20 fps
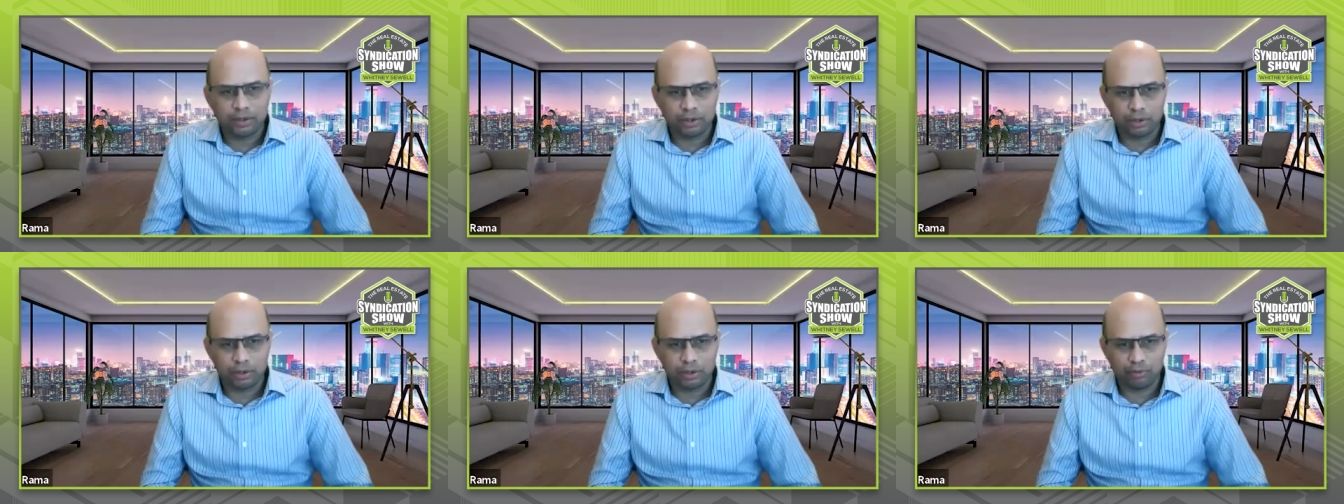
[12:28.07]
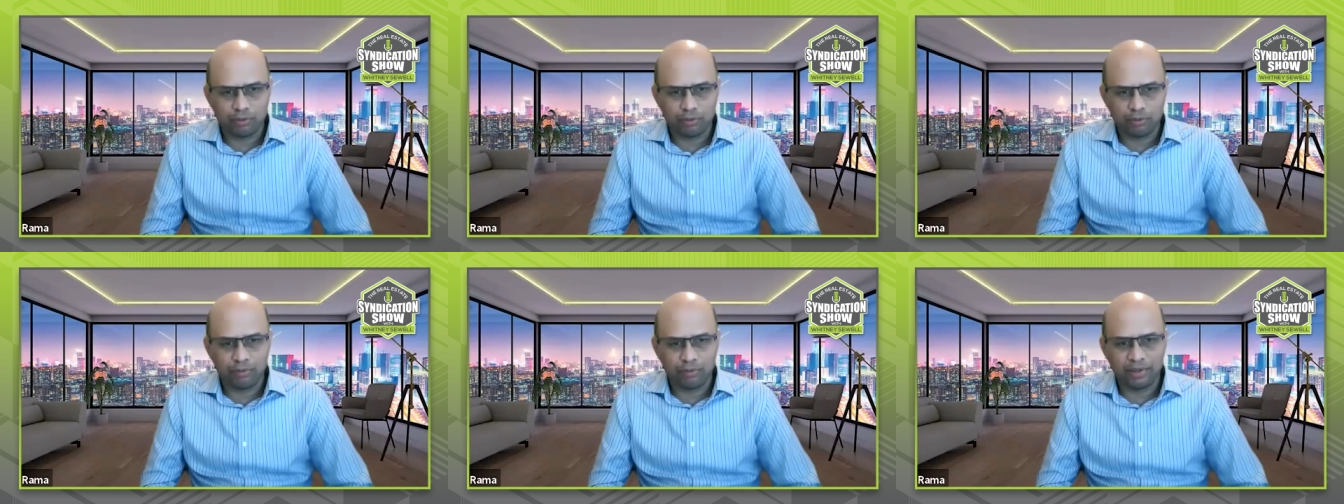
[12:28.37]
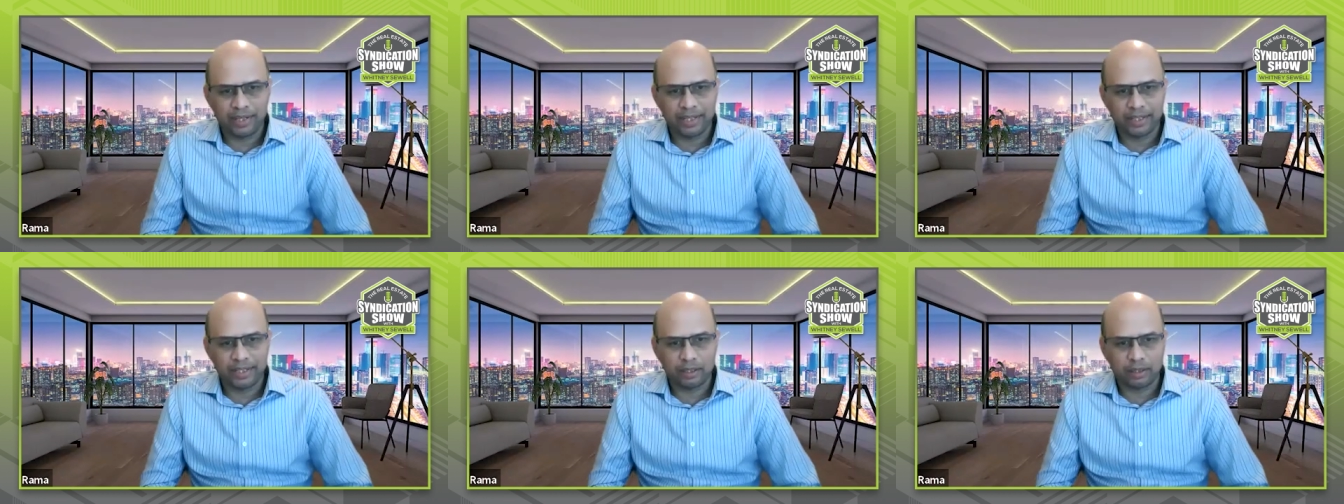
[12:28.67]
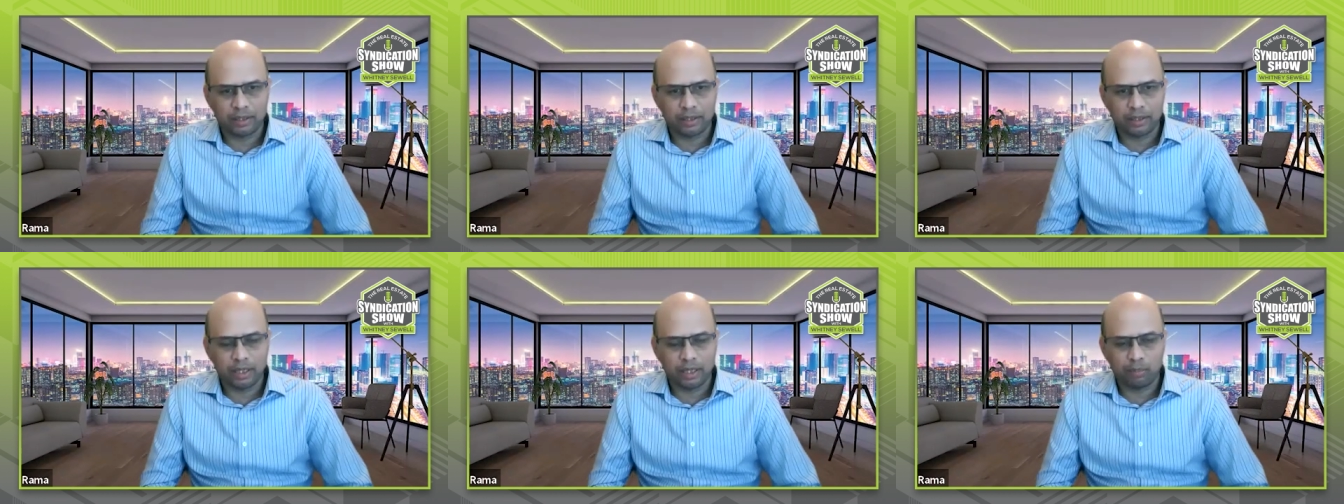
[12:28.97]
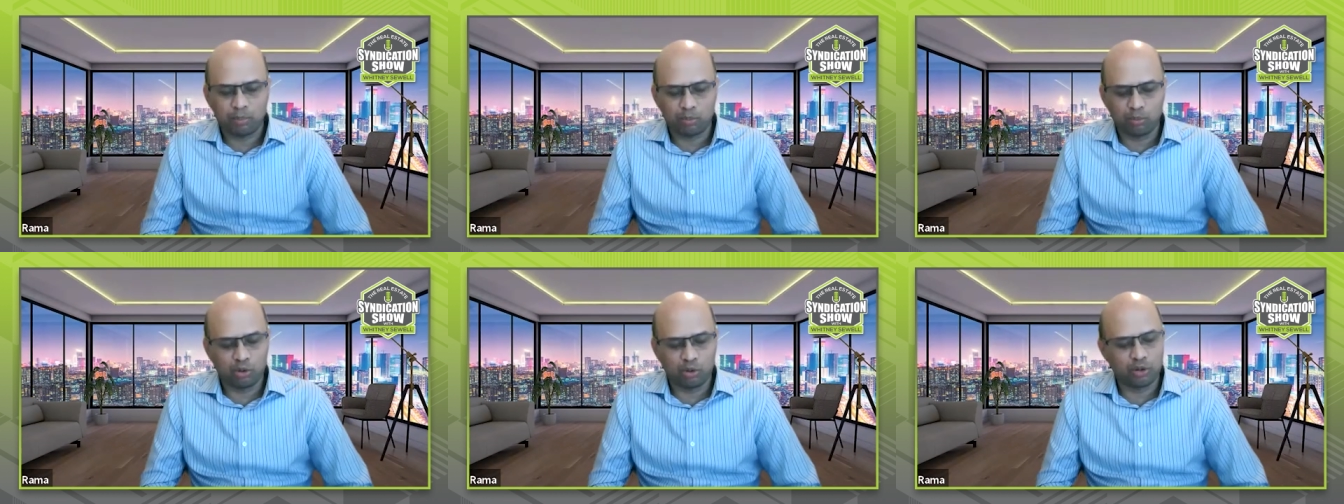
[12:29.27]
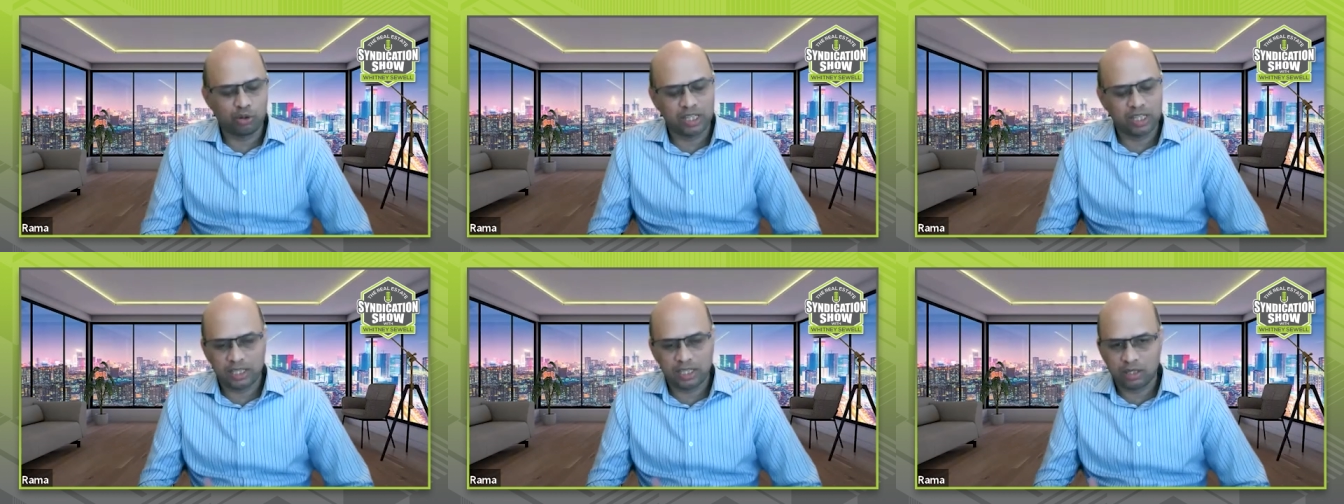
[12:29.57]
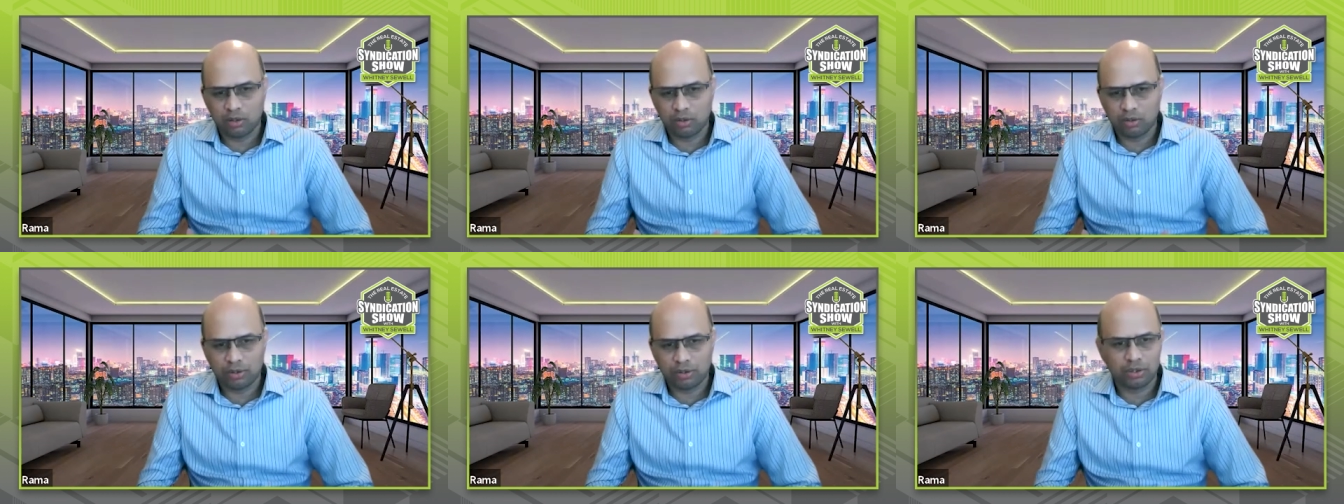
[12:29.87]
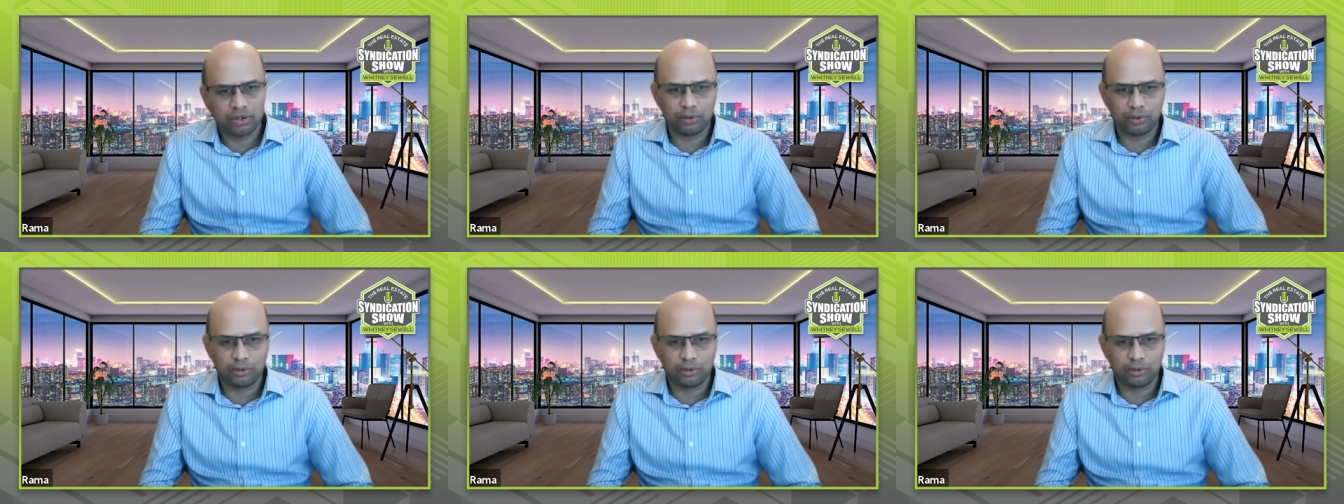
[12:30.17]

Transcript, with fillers: So we, we need to keep more reserves